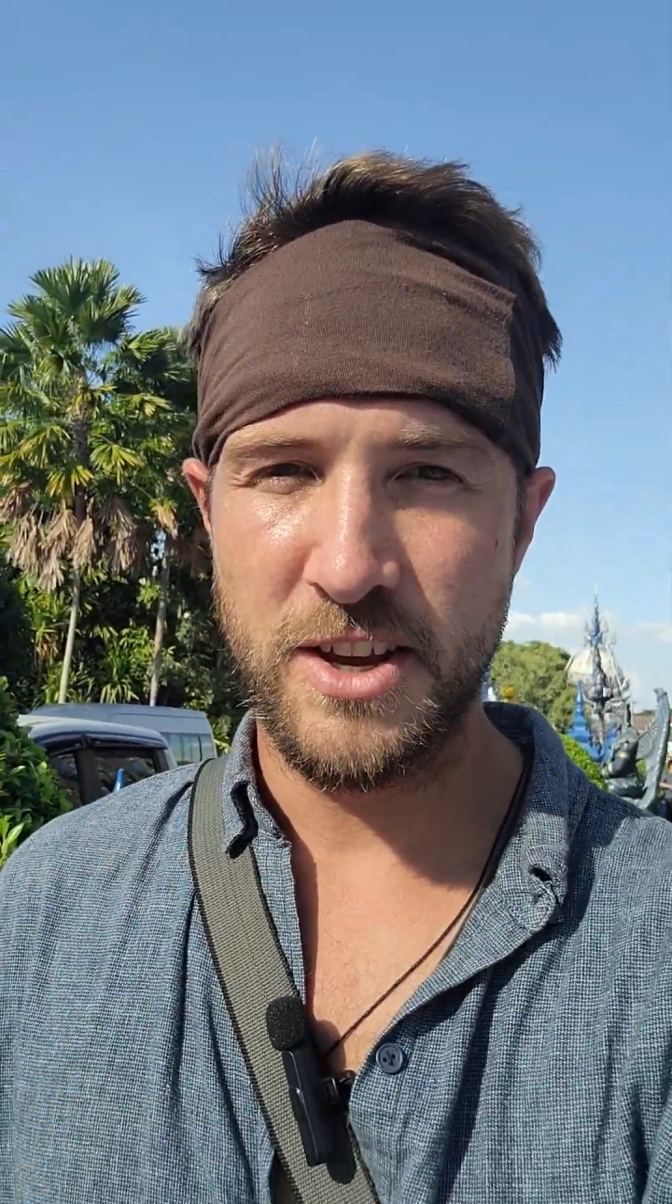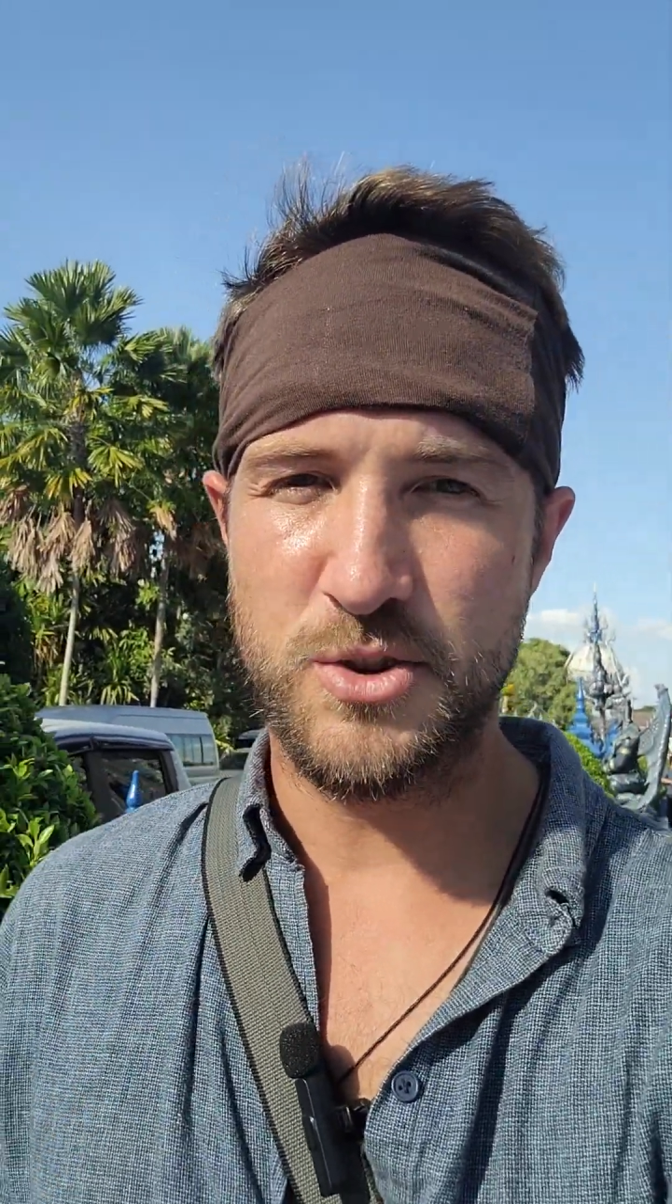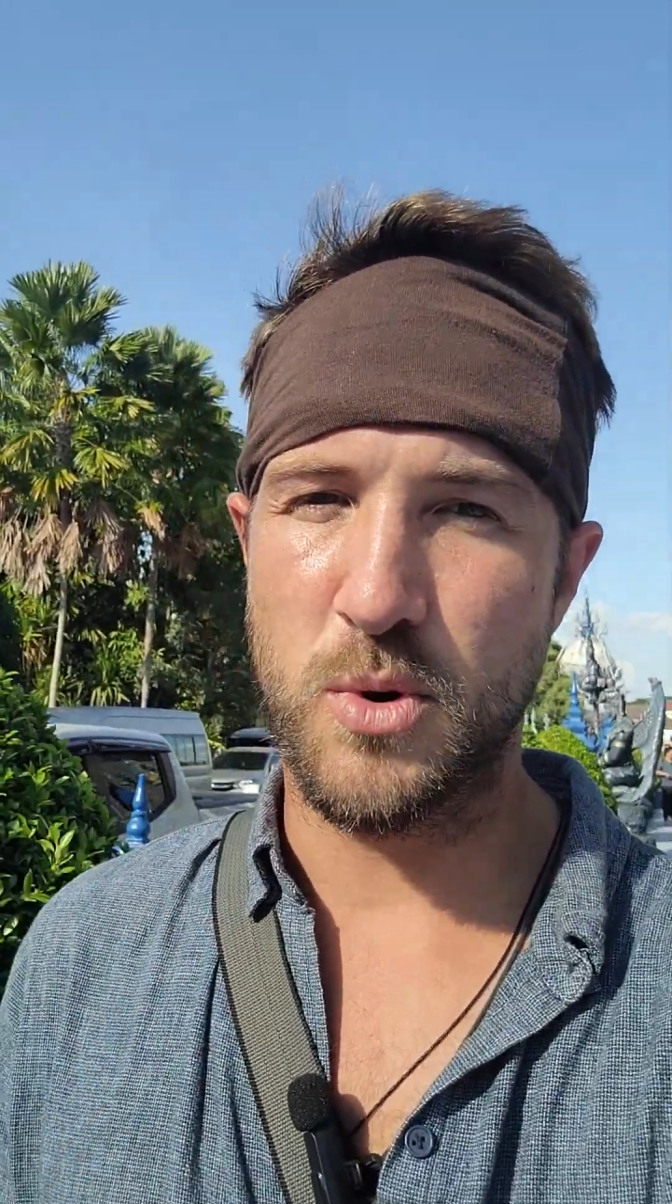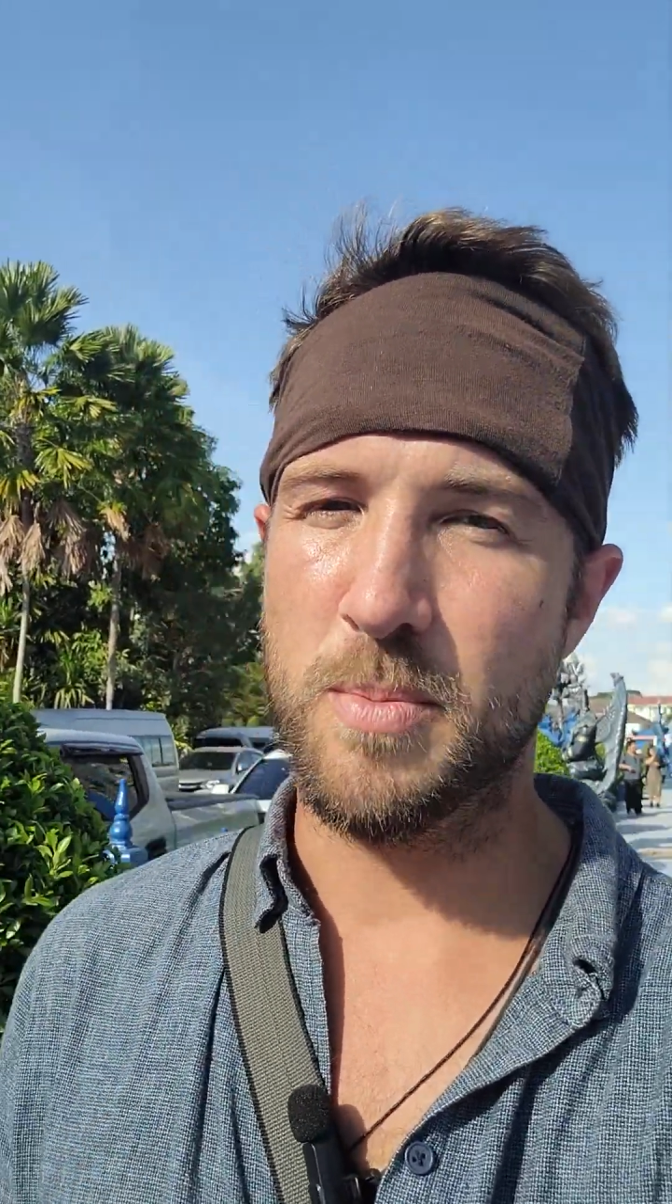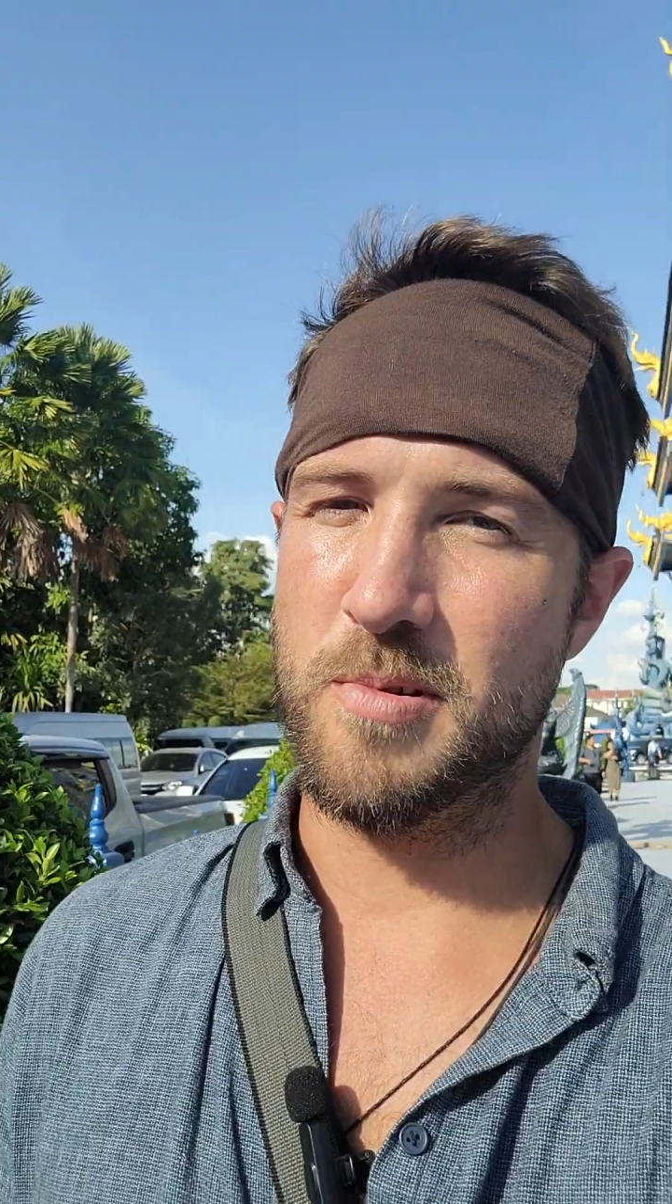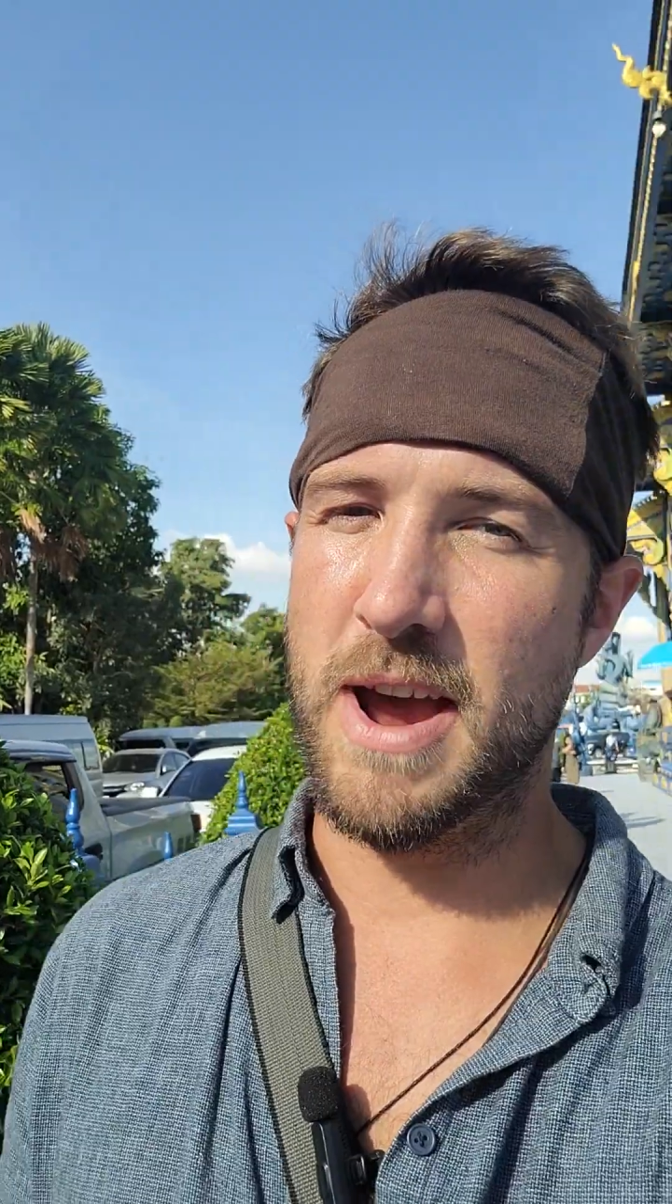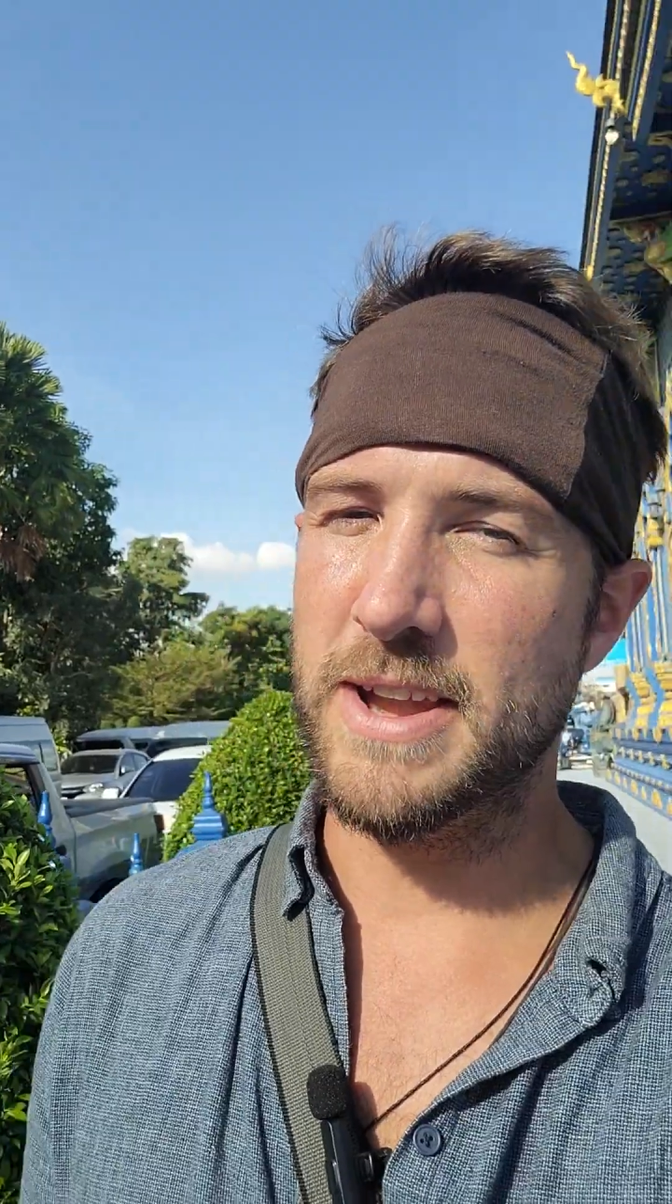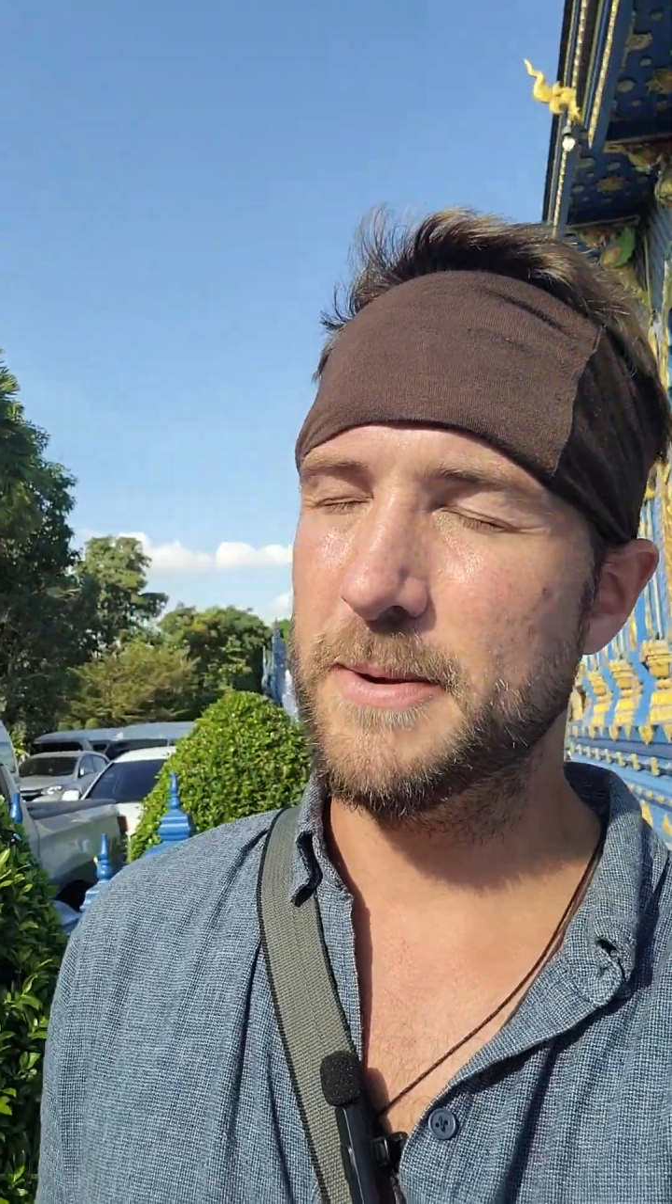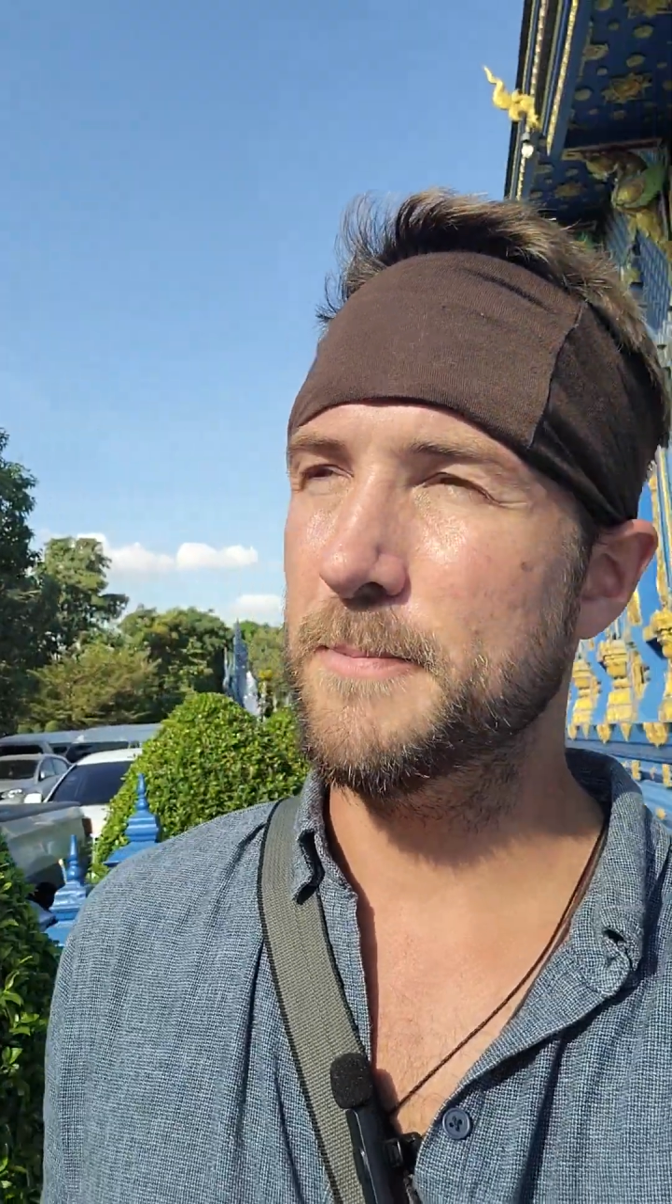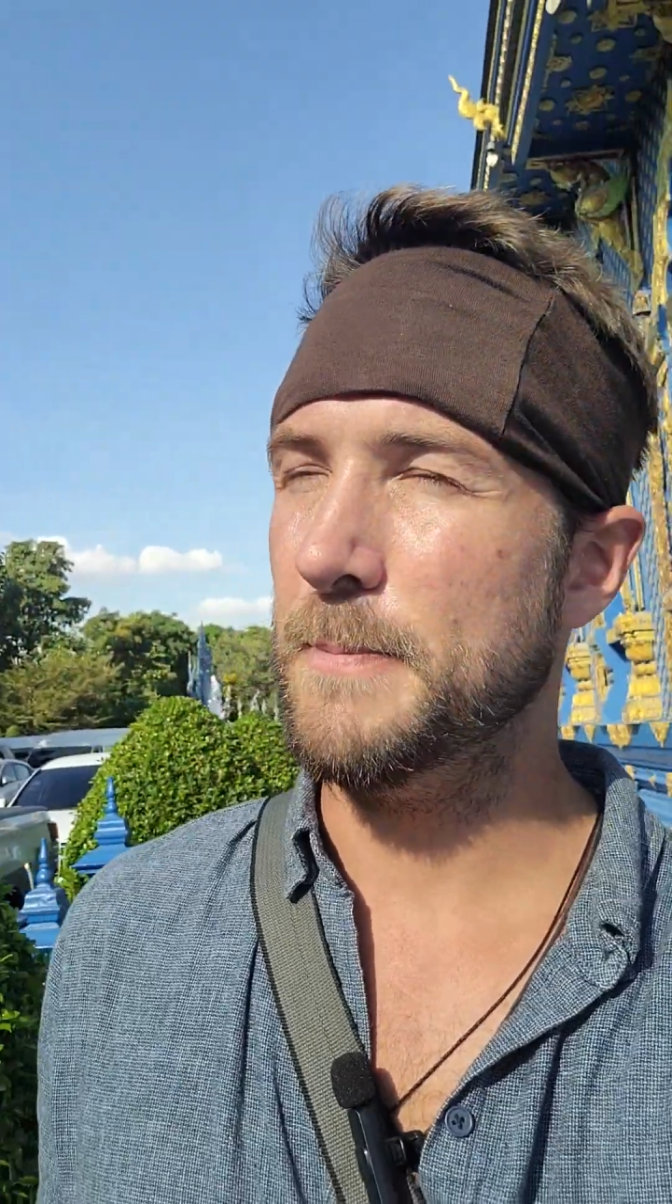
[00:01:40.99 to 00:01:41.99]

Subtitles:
to operate,